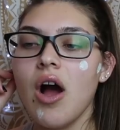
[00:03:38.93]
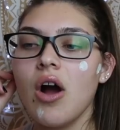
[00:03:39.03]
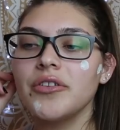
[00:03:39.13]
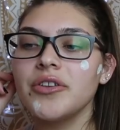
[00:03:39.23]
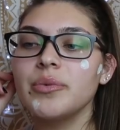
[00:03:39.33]

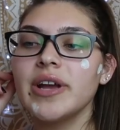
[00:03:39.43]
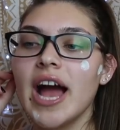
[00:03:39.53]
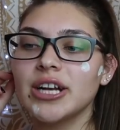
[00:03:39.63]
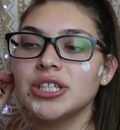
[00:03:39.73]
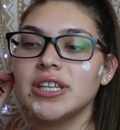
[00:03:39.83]
are the
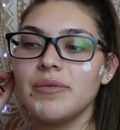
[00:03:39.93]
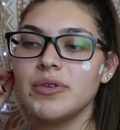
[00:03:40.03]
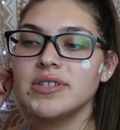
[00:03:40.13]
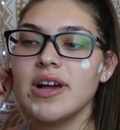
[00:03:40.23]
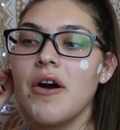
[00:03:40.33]
reaction
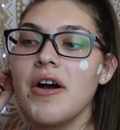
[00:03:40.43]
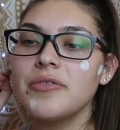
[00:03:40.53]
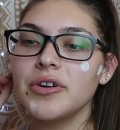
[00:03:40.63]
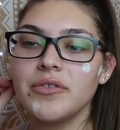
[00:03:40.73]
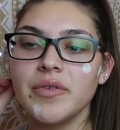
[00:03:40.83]
levels.
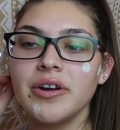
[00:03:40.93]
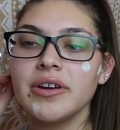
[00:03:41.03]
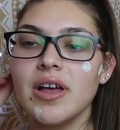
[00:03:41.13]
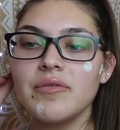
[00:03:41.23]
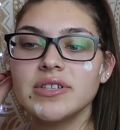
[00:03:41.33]
However, the
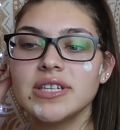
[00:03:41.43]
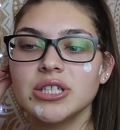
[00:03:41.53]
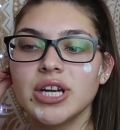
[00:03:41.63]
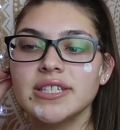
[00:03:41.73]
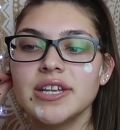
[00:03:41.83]
varying levels
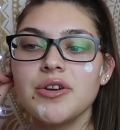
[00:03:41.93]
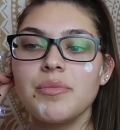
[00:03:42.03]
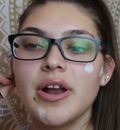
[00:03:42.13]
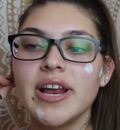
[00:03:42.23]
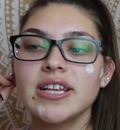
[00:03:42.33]
suggest that your
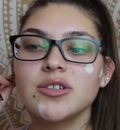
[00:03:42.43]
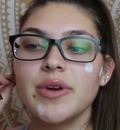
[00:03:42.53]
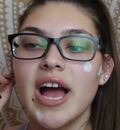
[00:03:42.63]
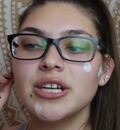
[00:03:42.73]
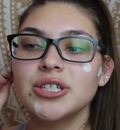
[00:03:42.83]
body has a
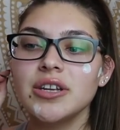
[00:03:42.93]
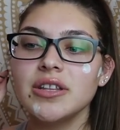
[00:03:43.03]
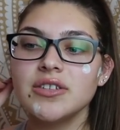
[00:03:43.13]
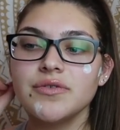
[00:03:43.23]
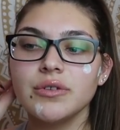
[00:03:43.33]
reaction to
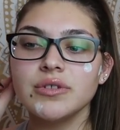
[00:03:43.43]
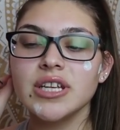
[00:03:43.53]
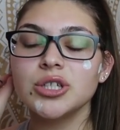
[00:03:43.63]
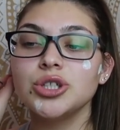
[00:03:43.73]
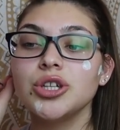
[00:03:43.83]
these foods
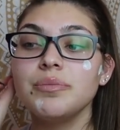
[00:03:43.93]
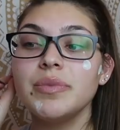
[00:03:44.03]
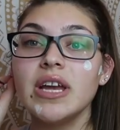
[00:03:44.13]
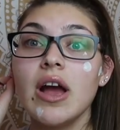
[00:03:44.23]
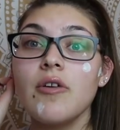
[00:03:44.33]
and
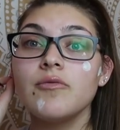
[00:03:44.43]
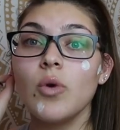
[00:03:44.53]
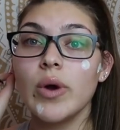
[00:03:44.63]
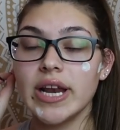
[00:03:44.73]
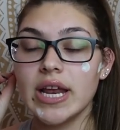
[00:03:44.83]
should be
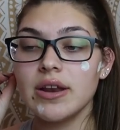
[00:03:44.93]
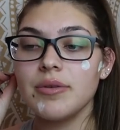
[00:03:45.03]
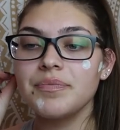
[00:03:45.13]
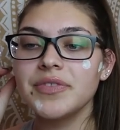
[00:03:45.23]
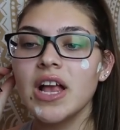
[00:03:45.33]
avoided.
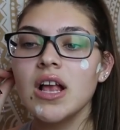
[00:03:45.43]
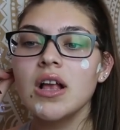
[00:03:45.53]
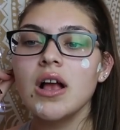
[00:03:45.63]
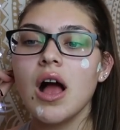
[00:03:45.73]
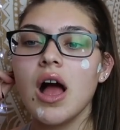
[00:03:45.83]

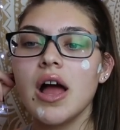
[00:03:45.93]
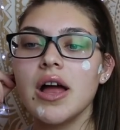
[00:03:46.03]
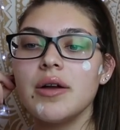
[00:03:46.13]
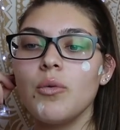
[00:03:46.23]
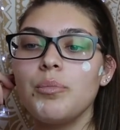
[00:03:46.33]

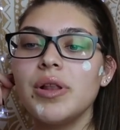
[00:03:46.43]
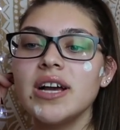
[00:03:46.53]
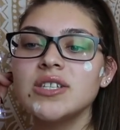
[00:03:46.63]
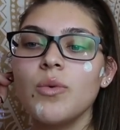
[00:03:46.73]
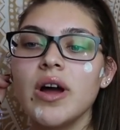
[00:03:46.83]
Uh,
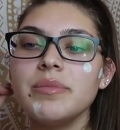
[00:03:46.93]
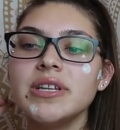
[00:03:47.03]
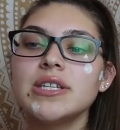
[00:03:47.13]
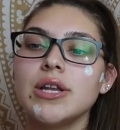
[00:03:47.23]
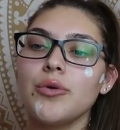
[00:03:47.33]
plus one
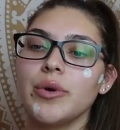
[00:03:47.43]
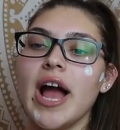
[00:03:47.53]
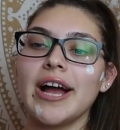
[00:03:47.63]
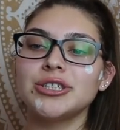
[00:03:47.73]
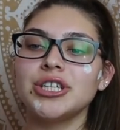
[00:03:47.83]
means low
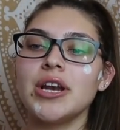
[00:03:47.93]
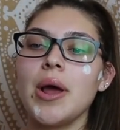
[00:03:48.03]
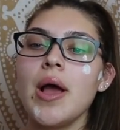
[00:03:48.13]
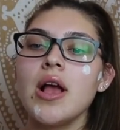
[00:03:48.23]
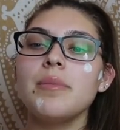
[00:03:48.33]

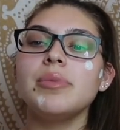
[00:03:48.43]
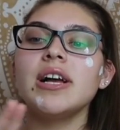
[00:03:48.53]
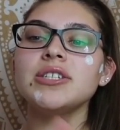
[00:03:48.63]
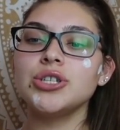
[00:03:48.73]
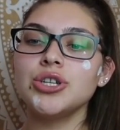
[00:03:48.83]
reaction,
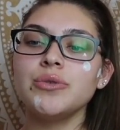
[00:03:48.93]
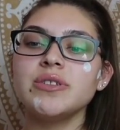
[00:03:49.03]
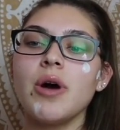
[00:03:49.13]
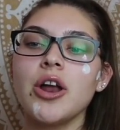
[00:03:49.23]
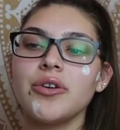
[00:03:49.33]
plus two
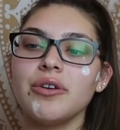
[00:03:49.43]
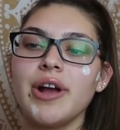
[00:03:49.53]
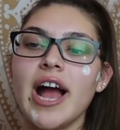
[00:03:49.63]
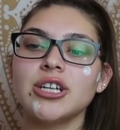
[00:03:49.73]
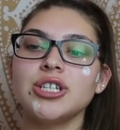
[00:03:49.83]
is moderate
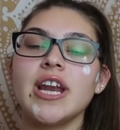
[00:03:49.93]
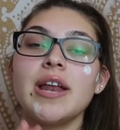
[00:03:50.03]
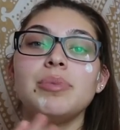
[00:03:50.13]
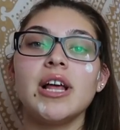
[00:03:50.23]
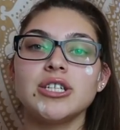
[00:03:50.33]
reaction,
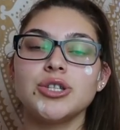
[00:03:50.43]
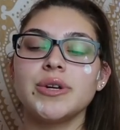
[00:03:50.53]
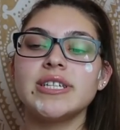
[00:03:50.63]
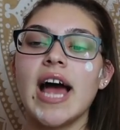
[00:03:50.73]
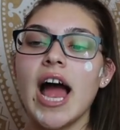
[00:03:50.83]
and plus
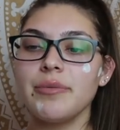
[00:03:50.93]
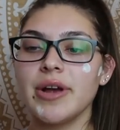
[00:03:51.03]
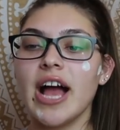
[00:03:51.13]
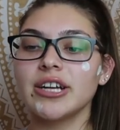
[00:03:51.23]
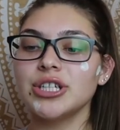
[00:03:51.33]
three is high
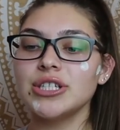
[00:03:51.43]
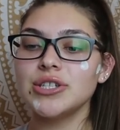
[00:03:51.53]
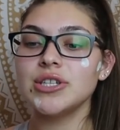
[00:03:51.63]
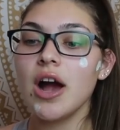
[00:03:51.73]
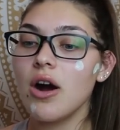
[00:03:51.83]
reaction.
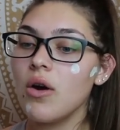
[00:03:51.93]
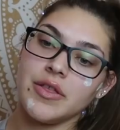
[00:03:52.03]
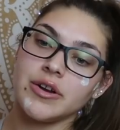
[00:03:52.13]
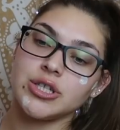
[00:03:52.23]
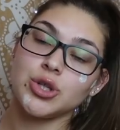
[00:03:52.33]
So
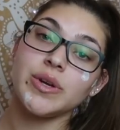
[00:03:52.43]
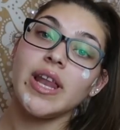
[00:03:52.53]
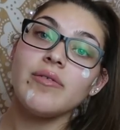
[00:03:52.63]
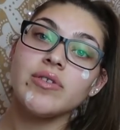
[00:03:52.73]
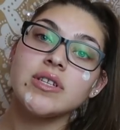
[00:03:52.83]
there's three
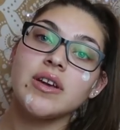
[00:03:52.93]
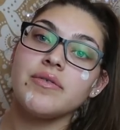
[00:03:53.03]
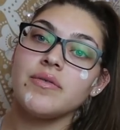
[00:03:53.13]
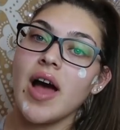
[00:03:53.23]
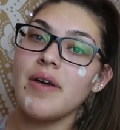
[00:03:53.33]
levels
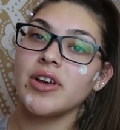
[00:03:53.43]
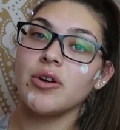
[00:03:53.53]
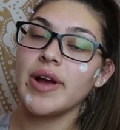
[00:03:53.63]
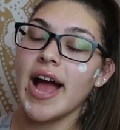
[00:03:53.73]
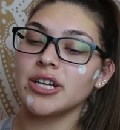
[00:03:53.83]
of having
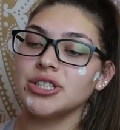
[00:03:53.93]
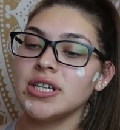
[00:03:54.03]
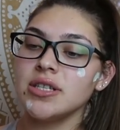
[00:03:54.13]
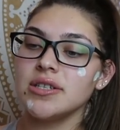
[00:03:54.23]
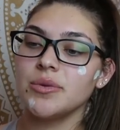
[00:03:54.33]
a
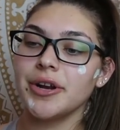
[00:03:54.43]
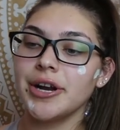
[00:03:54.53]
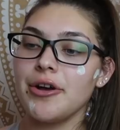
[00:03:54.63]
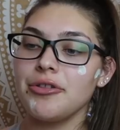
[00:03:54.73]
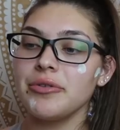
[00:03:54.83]
reaction, so we're
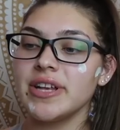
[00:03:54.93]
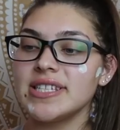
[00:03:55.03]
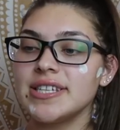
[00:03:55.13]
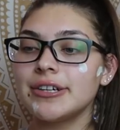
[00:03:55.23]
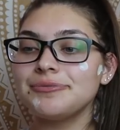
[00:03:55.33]
gonna go through
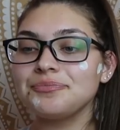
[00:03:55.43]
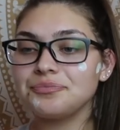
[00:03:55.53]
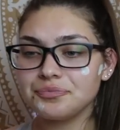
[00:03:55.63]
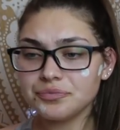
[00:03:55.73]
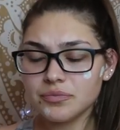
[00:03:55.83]
this. So
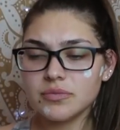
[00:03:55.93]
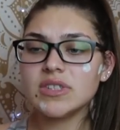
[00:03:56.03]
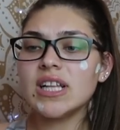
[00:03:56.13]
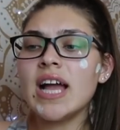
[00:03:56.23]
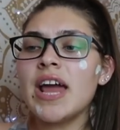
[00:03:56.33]

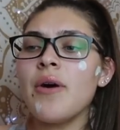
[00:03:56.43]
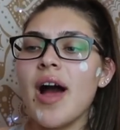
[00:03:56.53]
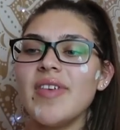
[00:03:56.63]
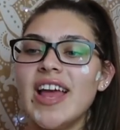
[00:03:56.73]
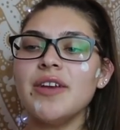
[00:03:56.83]
I don't
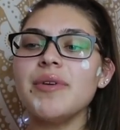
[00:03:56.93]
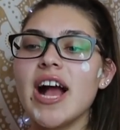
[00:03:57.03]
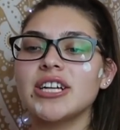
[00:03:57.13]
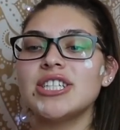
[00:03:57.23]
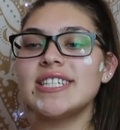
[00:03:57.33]
have any
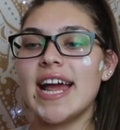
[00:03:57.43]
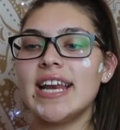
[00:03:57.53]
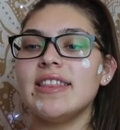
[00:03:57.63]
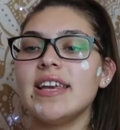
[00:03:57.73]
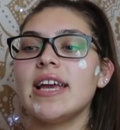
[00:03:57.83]
reactions to
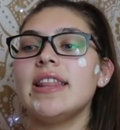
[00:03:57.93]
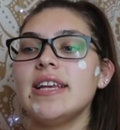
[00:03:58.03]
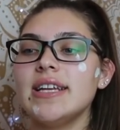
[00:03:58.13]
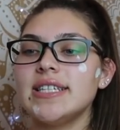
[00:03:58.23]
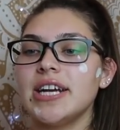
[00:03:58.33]
anything in
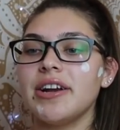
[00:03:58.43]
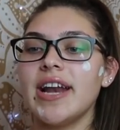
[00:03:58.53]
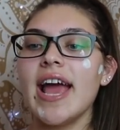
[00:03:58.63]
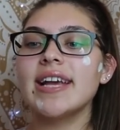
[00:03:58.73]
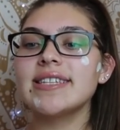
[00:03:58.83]
the
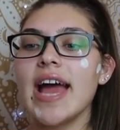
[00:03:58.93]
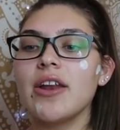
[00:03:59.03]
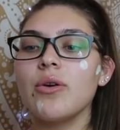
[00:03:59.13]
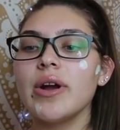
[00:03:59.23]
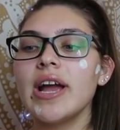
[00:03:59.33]
dairy and eggs
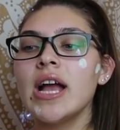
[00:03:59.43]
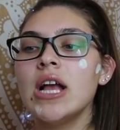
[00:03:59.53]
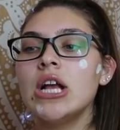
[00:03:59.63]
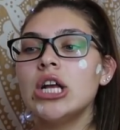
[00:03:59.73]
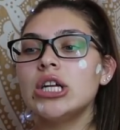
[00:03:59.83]
category,